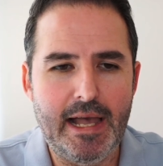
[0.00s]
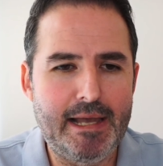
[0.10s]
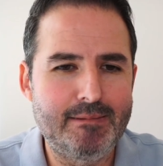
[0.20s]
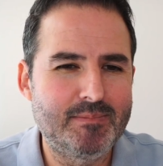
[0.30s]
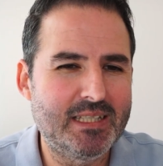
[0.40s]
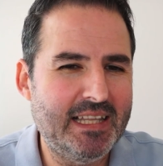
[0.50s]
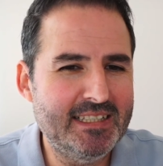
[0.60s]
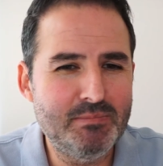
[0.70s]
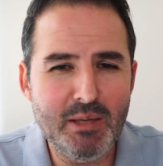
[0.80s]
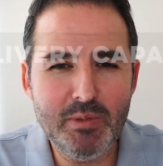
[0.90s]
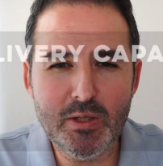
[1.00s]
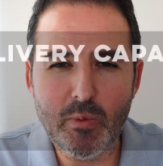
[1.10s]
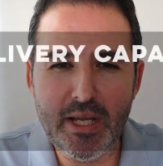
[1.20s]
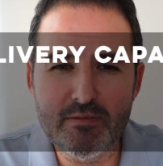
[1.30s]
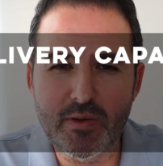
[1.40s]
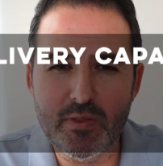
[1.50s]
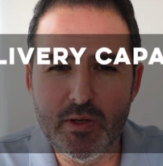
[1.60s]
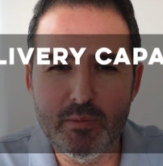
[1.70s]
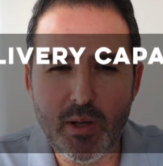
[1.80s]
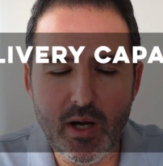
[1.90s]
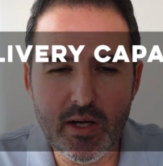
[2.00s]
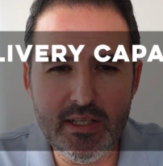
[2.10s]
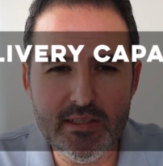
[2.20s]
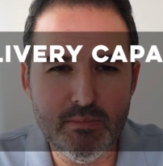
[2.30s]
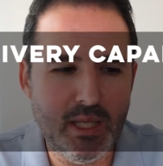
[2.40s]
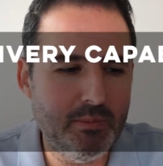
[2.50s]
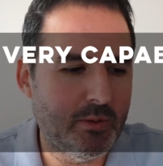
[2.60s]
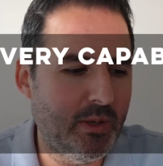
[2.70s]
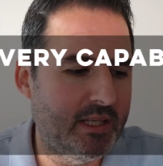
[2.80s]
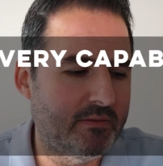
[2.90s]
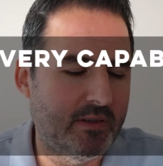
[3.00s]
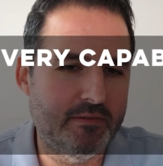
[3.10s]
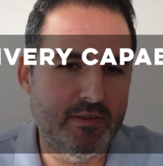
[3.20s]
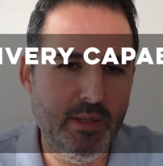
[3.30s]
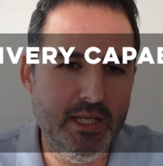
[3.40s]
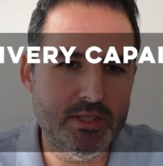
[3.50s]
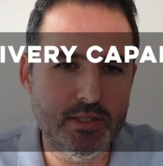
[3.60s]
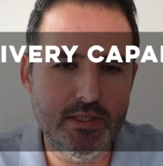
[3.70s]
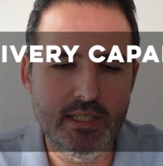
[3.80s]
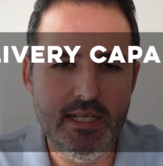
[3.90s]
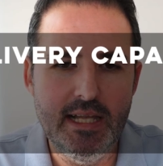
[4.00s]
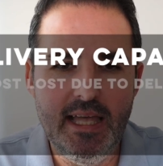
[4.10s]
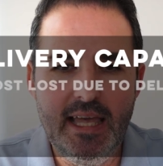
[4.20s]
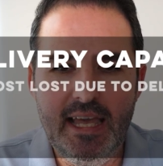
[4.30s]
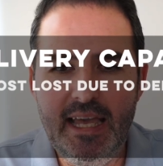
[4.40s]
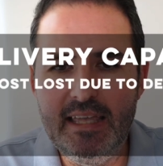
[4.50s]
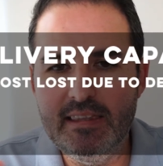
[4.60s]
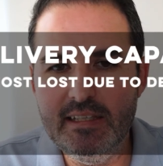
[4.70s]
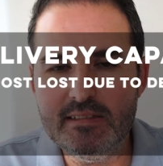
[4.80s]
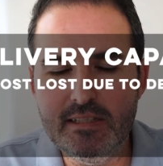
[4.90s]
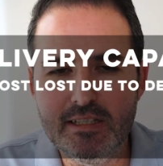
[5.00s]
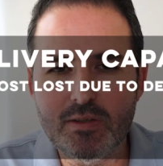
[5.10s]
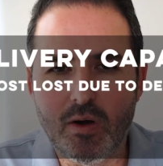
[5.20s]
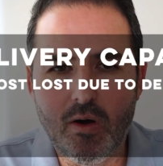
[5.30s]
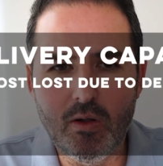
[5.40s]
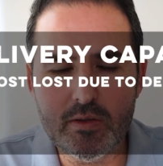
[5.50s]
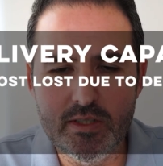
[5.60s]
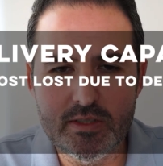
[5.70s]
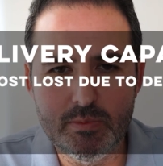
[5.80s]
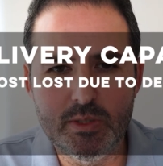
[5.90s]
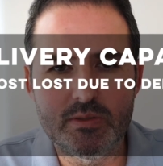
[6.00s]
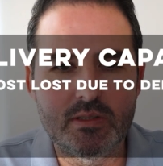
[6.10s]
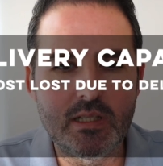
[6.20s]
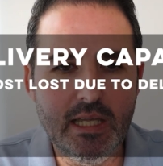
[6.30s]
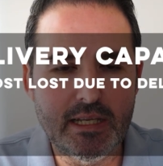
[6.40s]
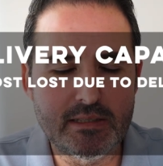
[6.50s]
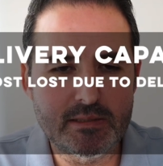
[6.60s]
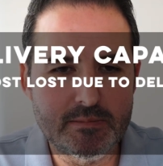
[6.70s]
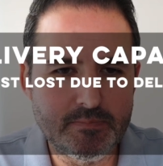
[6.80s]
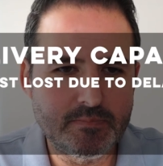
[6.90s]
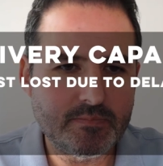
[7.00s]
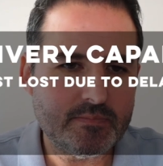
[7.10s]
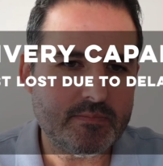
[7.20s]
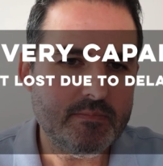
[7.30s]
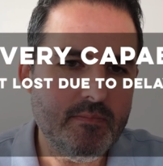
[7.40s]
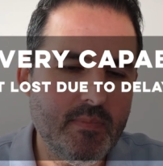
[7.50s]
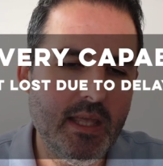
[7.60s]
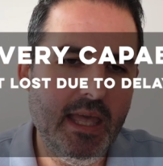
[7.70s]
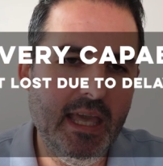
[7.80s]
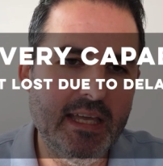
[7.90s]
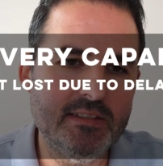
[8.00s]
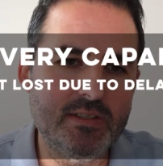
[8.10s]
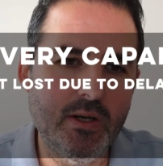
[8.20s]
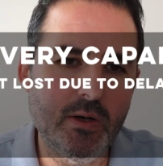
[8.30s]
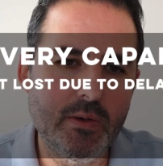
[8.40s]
delays, maybe you're waiting for third parties, maybe you're waiting for information. And these things all contribute to delays. And so